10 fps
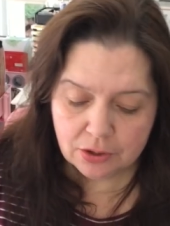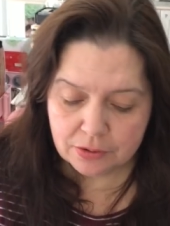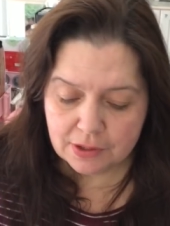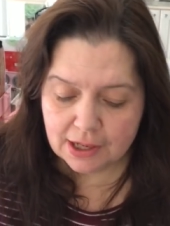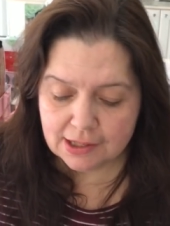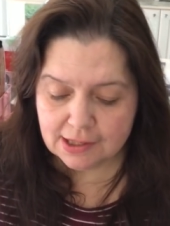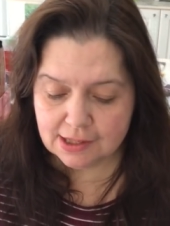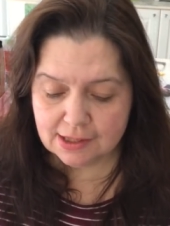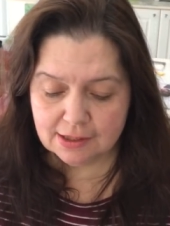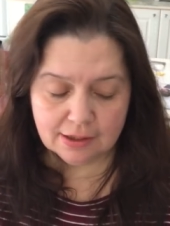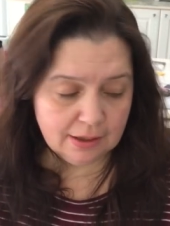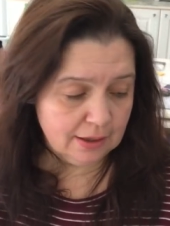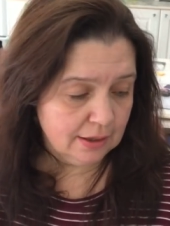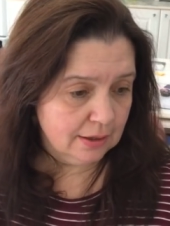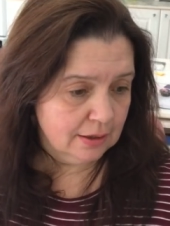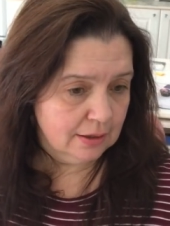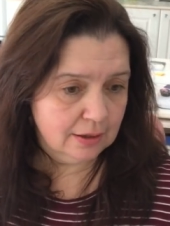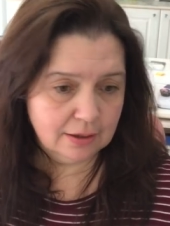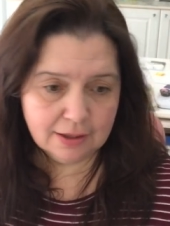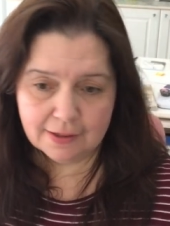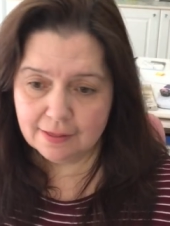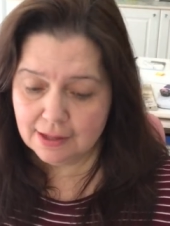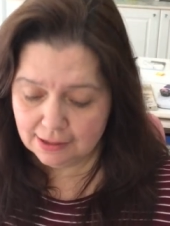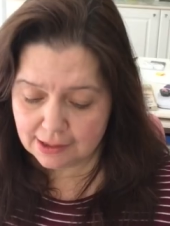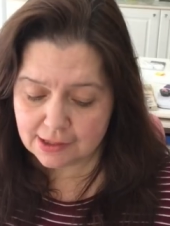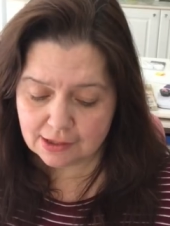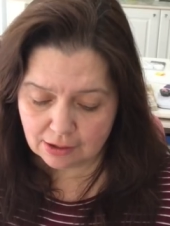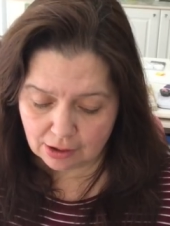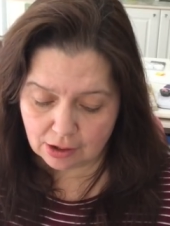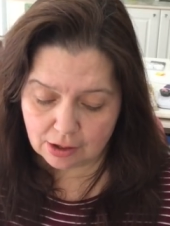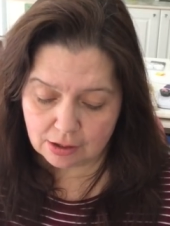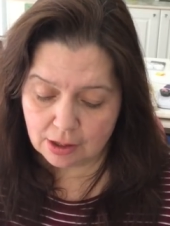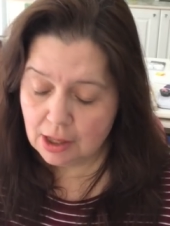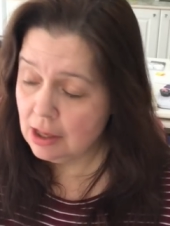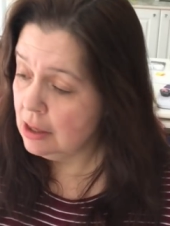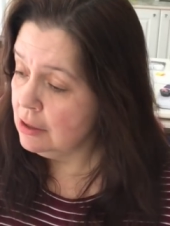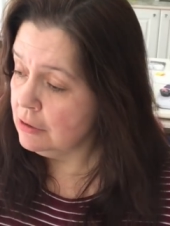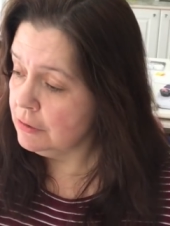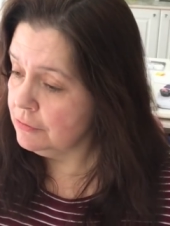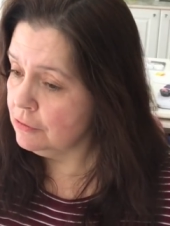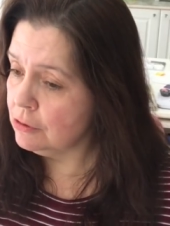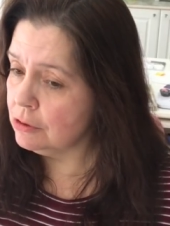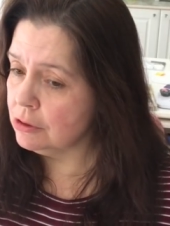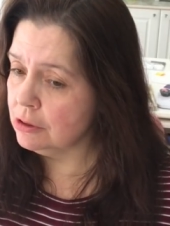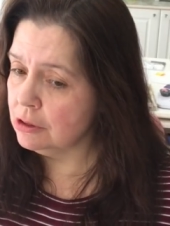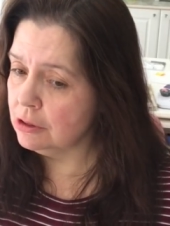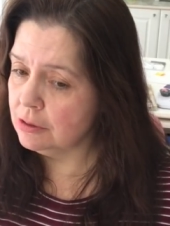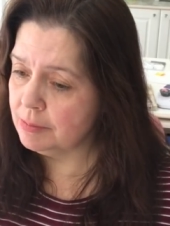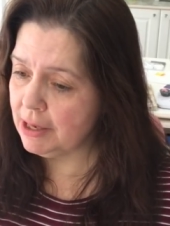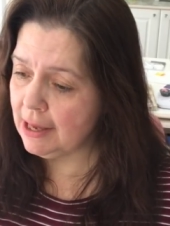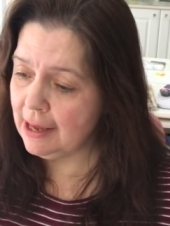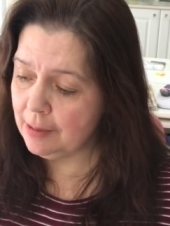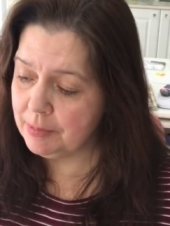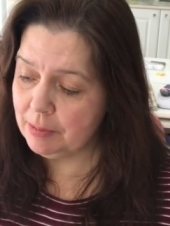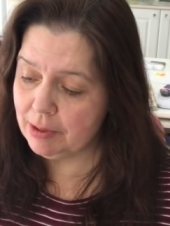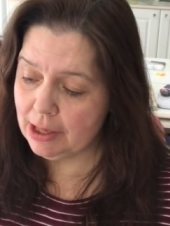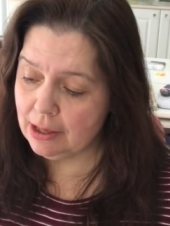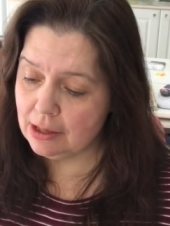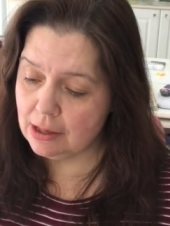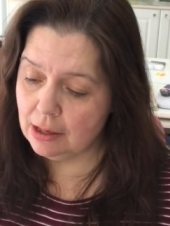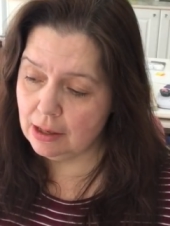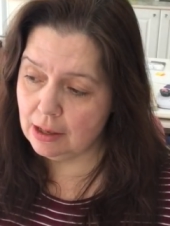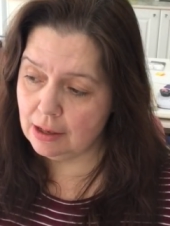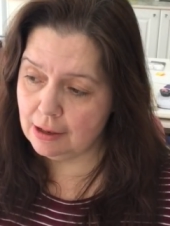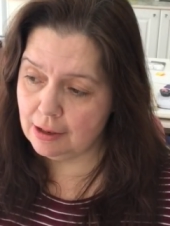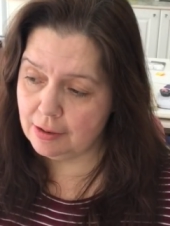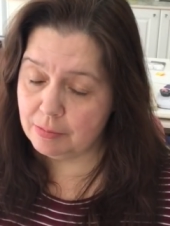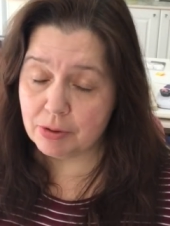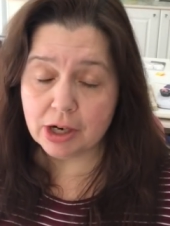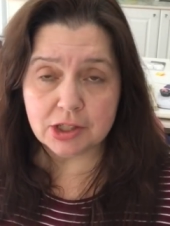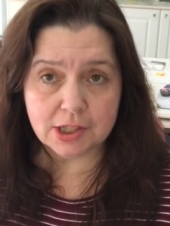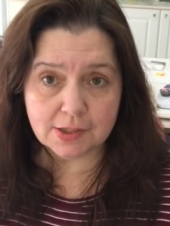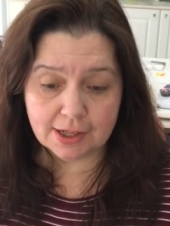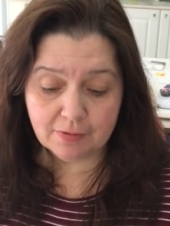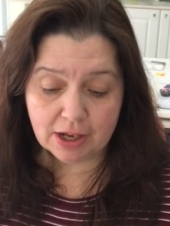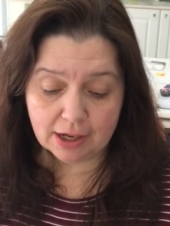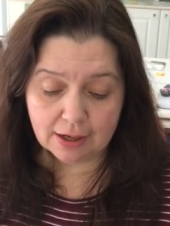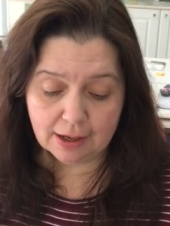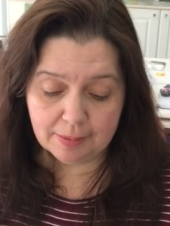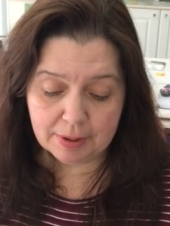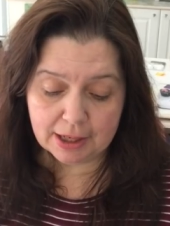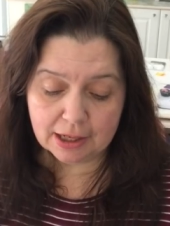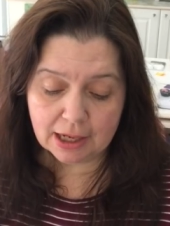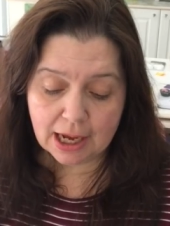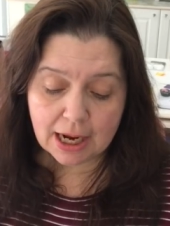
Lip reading: So that's I think that's all for my happy mail, projects I've got coming,